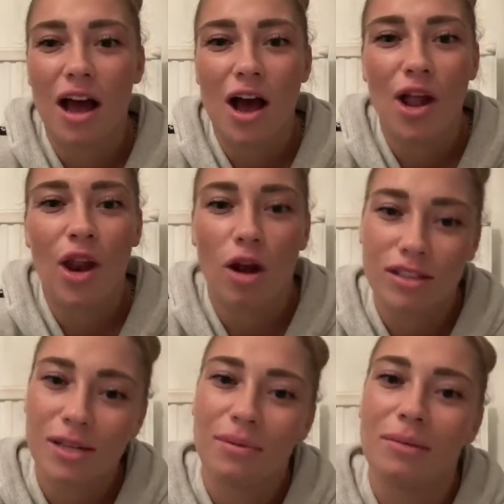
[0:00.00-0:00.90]
lots
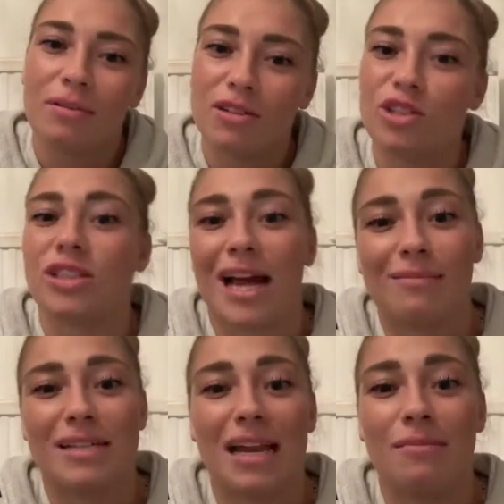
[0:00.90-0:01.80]
of people just kept
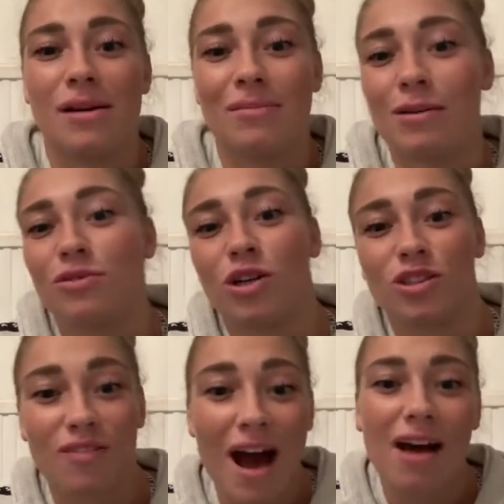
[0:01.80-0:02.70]
telling me about Dr.
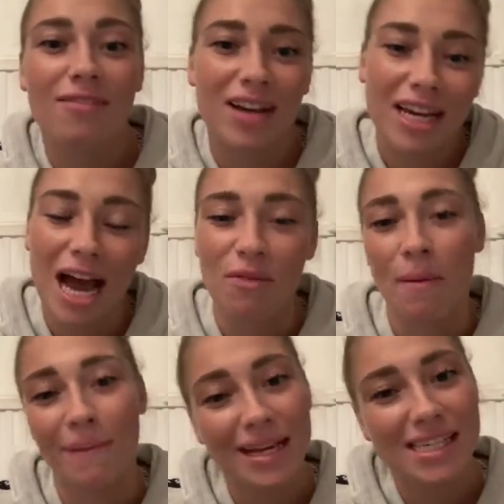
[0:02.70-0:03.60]
Rowley and how
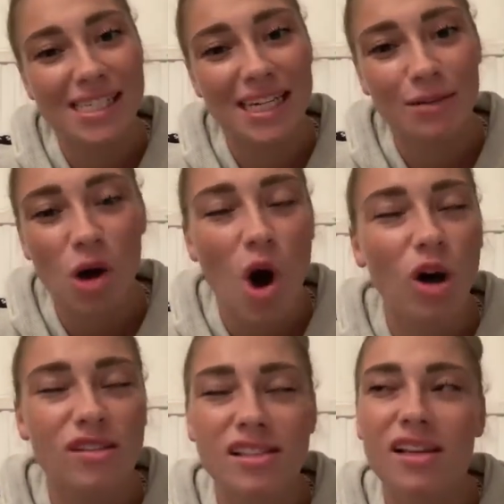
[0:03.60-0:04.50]
amazing he
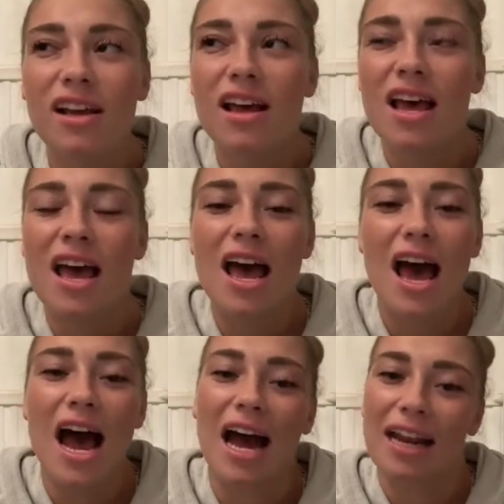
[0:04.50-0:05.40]
was.
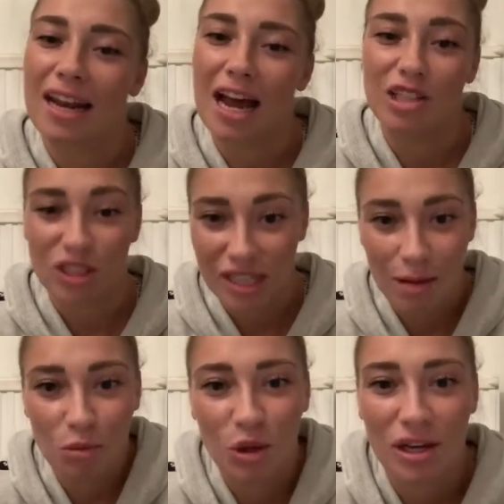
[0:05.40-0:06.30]
And I just kept
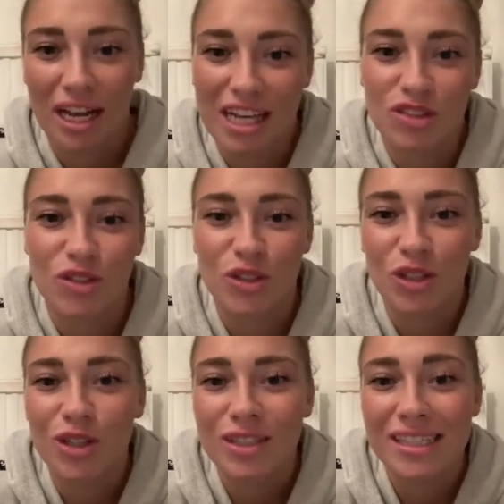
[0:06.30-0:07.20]
looking at his
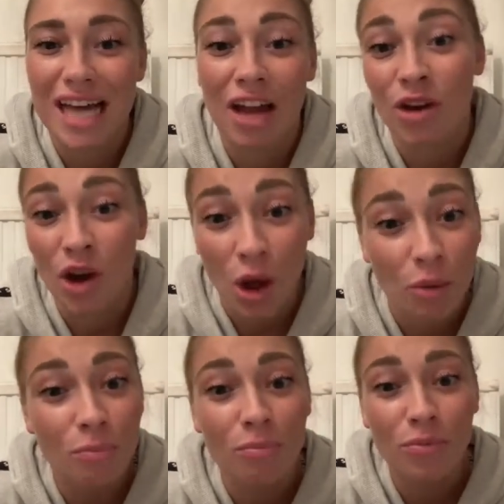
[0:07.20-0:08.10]
results. I'd
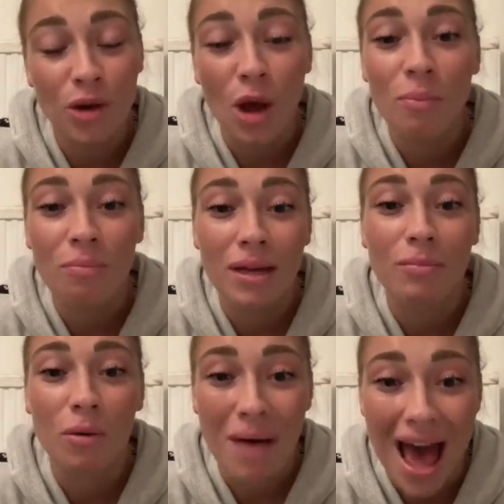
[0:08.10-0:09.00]
known people
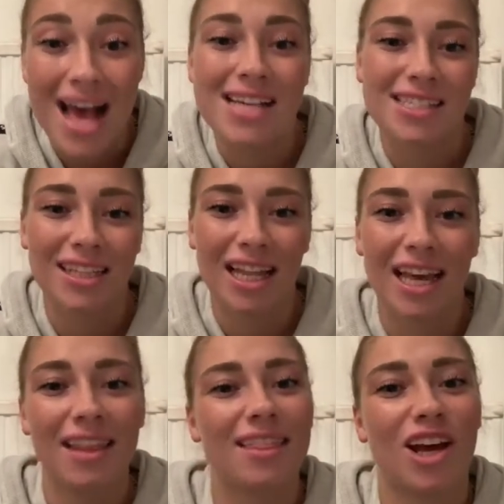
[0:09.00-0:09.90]

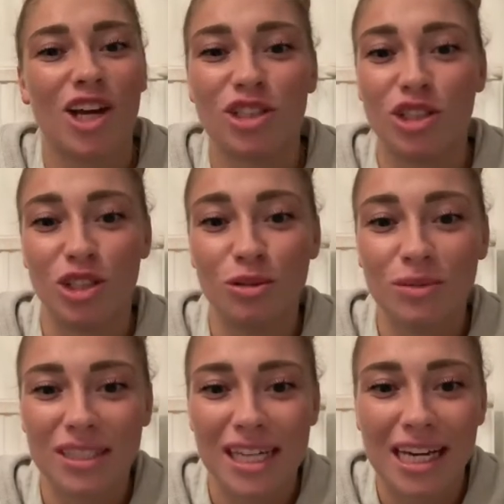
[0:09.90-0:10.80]
personally that had
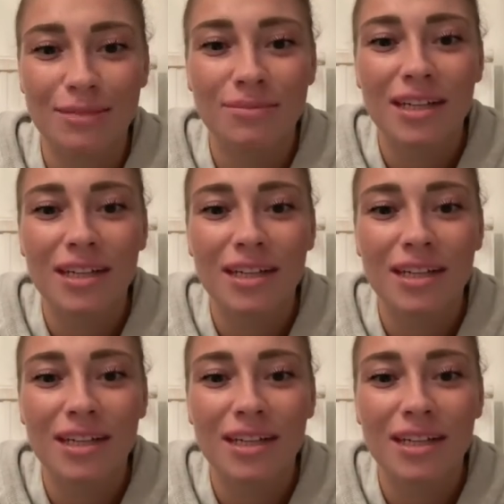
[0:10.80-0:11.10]
used him